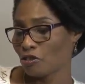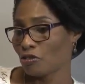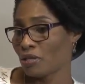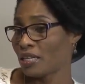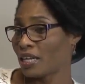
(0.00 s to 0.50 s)

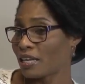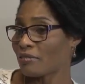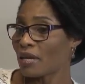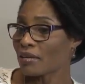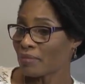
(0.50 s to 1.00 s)
so that they
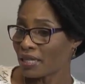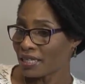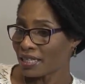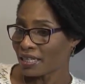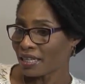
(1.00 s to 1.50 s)
can make
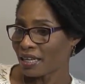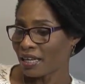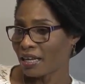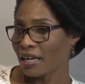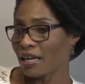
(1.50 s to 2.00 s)
money.
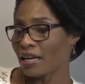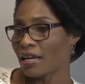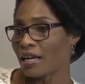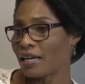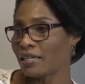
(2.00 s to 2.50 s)

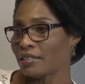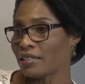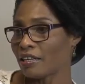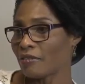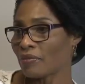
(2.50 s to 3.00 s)
Uh, and
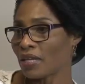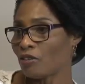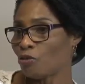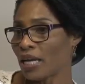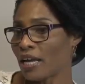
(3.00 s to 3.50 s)
um, it,
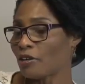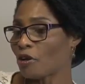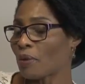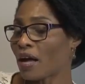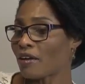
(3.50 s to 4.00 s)
we end
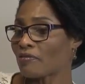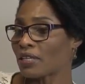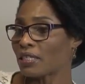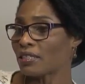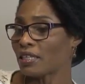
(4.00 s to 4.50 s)
up
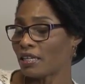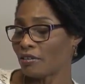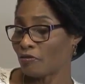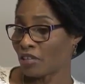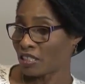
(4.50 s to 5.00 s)
having a
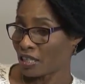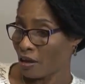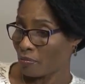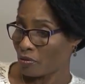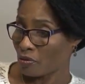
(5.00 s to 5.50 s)

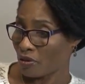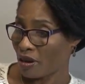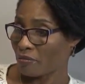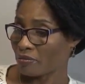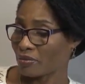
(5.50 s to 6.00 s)
vertical
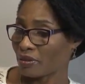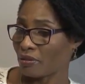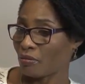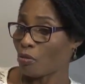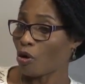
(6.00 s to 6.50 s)
program,
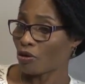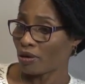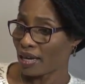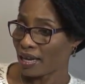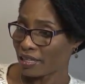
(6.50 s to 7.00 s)
more or
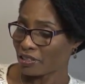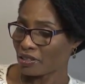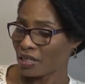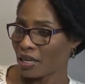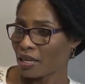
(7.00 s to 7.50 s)

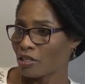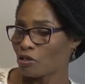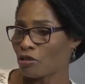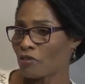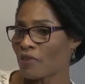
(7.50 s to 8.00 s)
less.
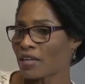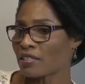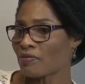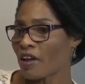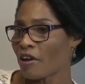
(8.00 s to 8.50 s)
So
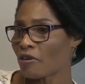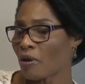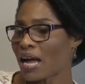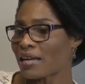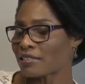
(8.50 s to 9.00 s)
refractive error
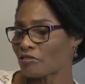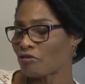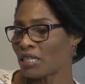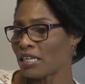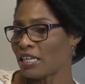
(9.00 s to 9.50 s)
hasn't
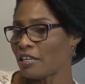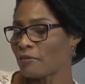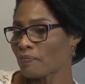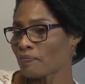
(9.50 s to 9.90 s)
really